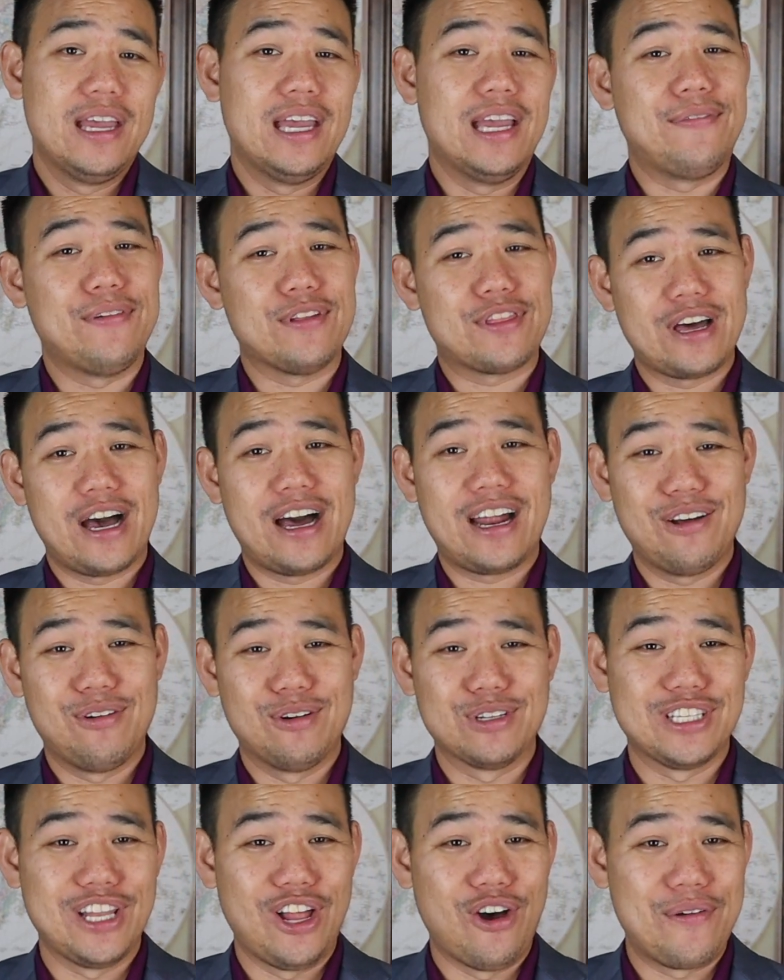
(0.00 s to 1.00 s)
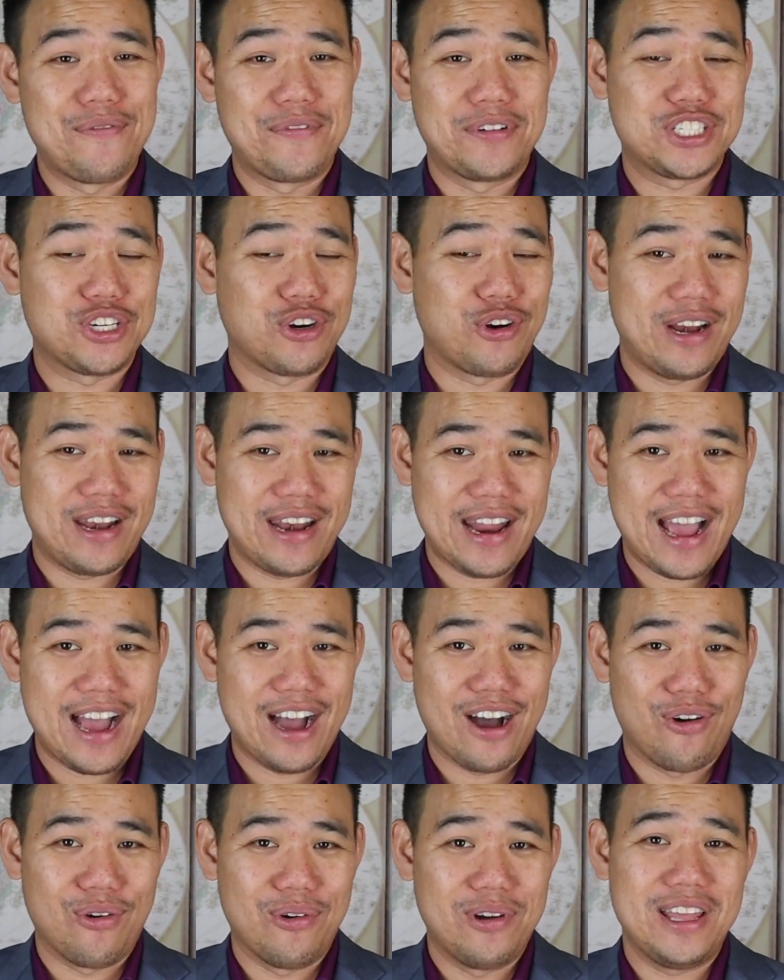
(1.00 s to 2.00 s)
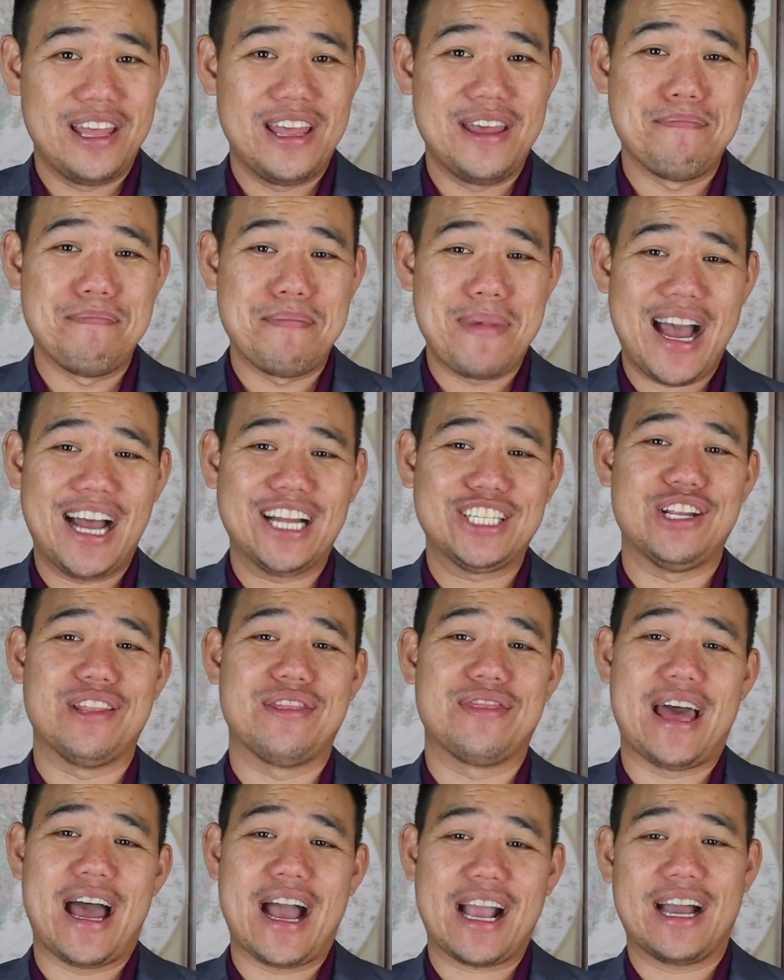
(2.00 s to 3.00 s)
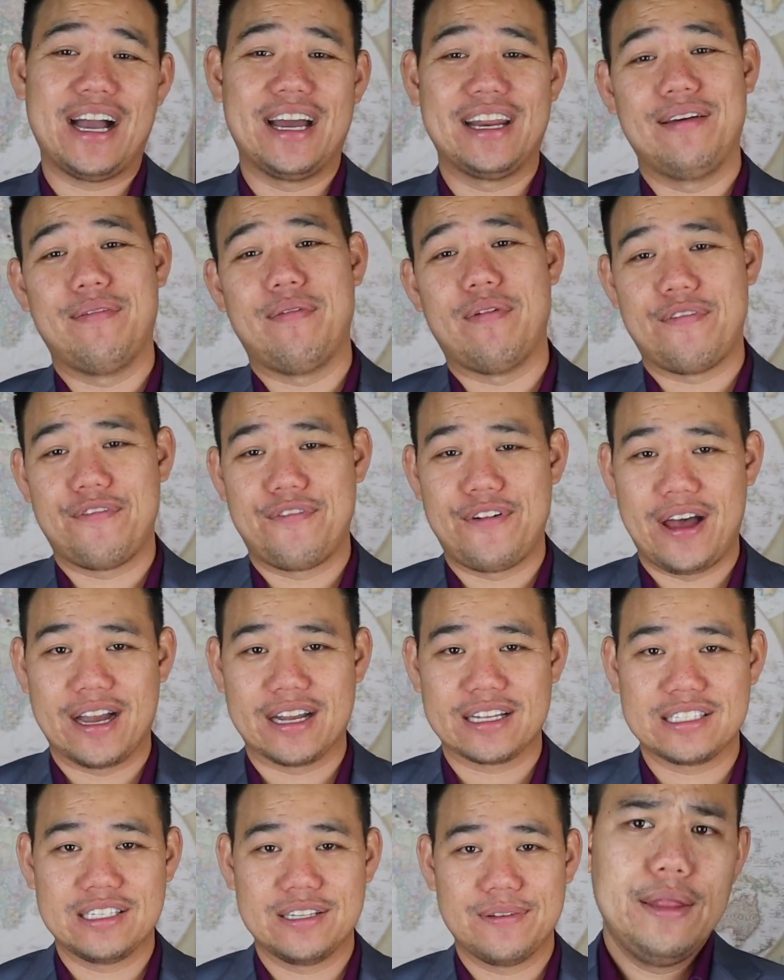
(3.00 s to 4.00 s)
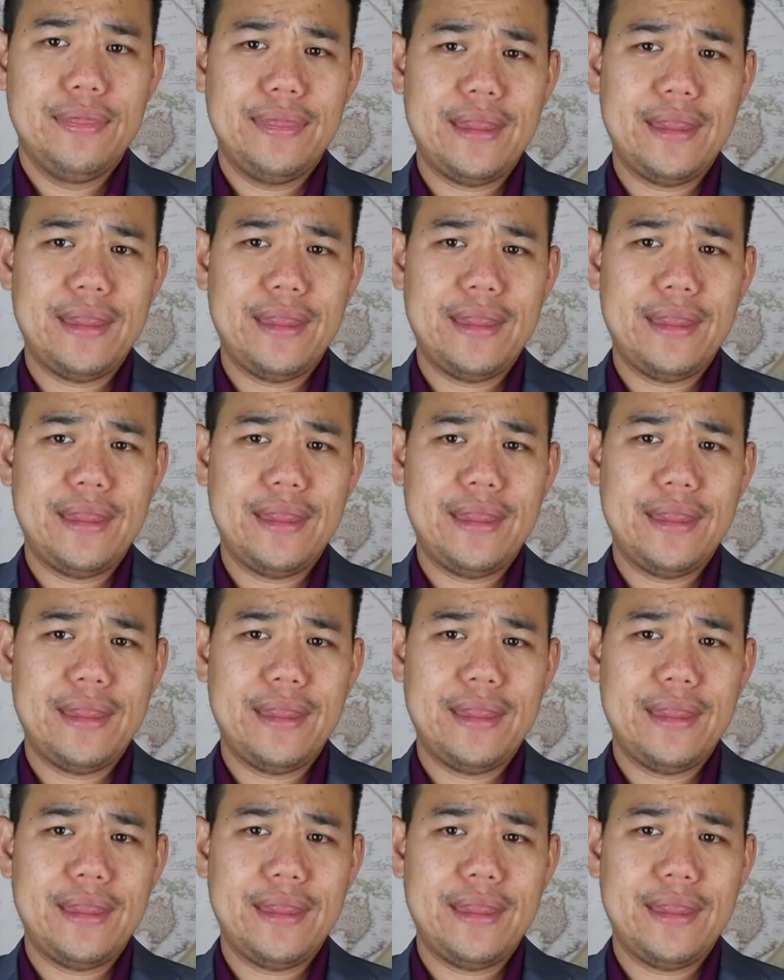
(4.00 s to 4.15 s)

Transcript: If you thought it was low inventory now, imagine that kind of effect.